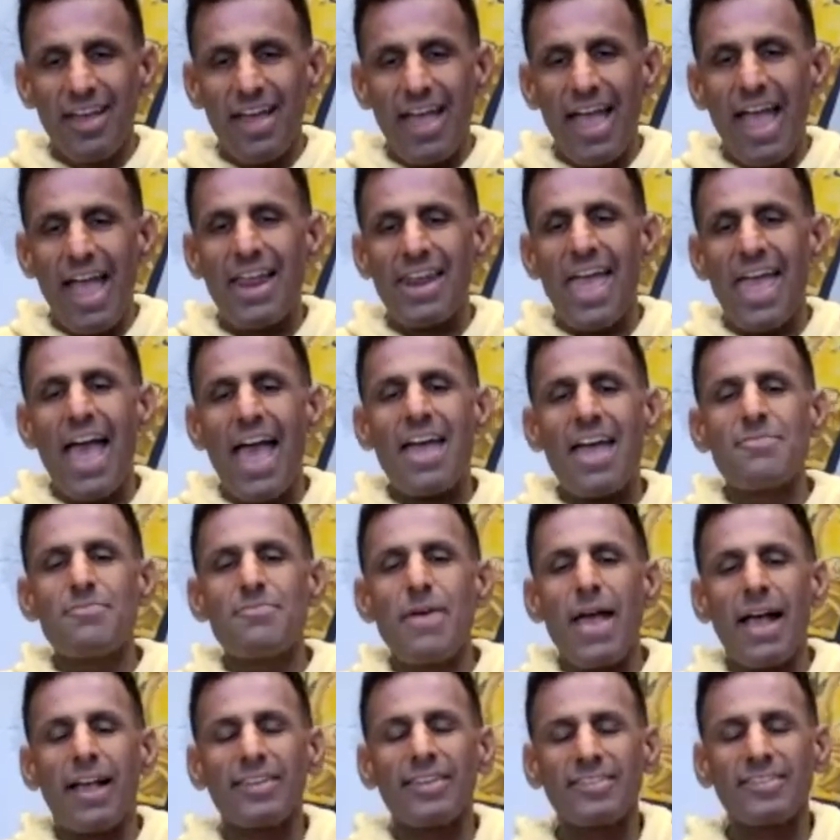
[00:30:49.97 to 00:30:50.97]
And at
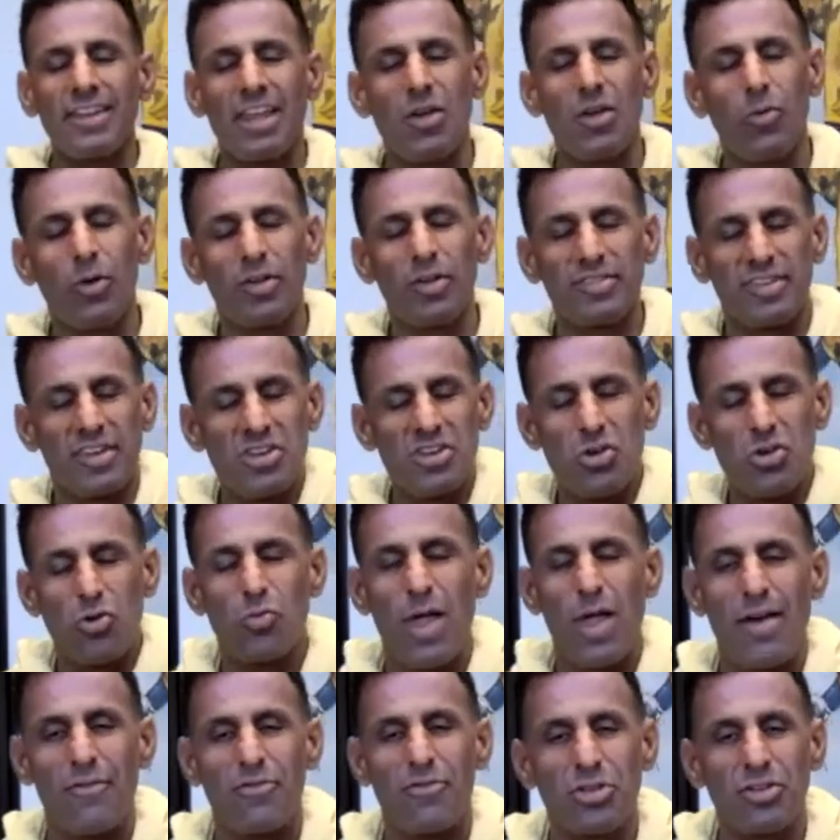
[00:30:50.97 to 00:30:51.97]
best, it was a new
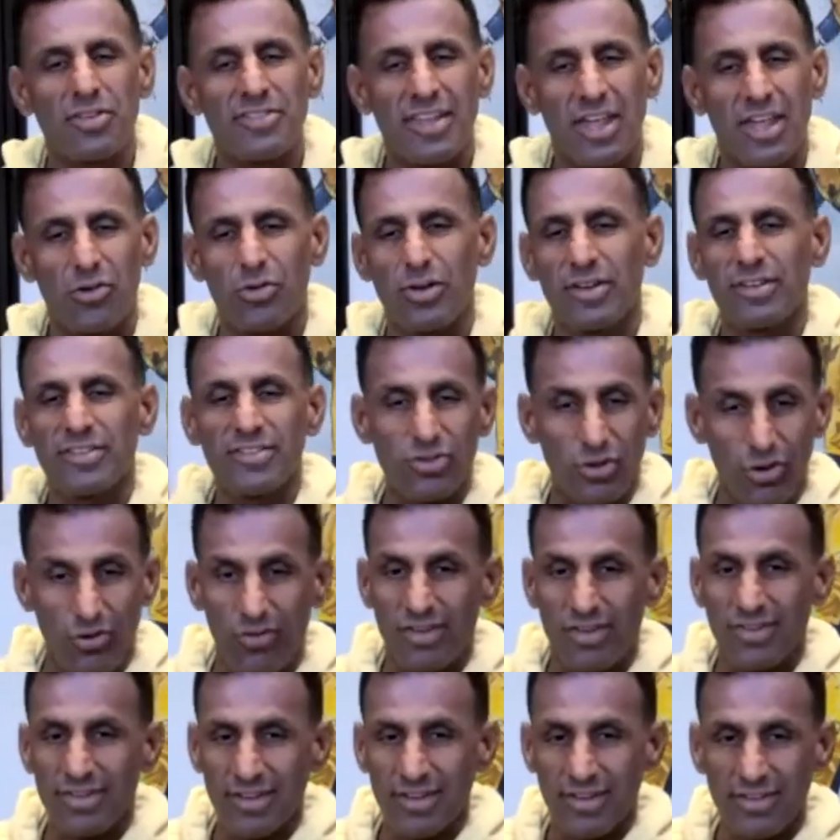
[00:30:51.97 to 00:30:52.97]
revenue center and
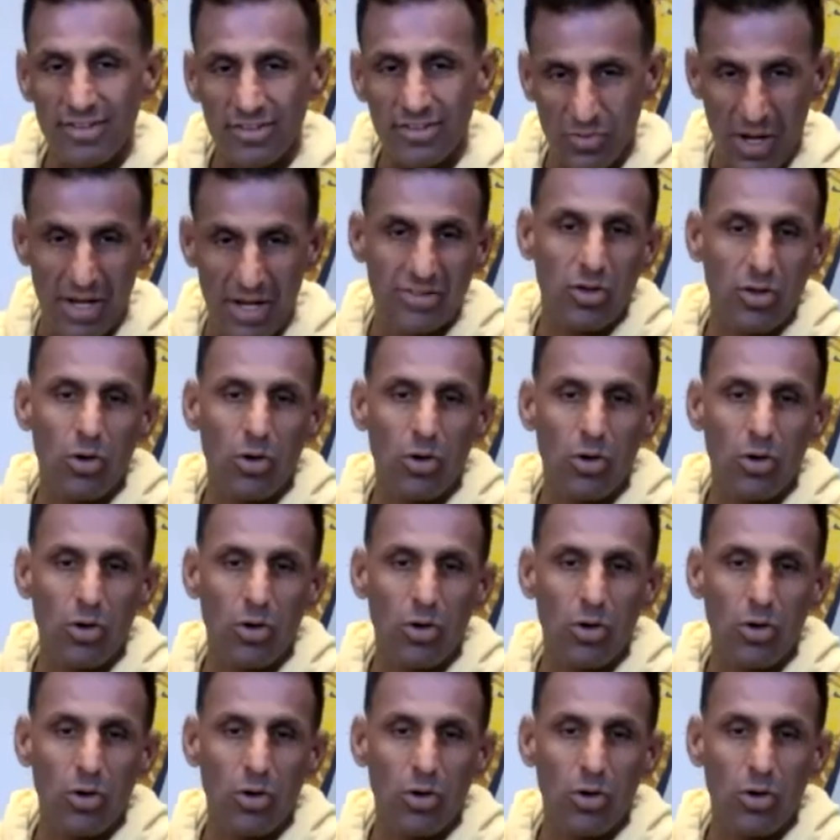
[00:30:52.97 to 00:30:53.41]
services, right?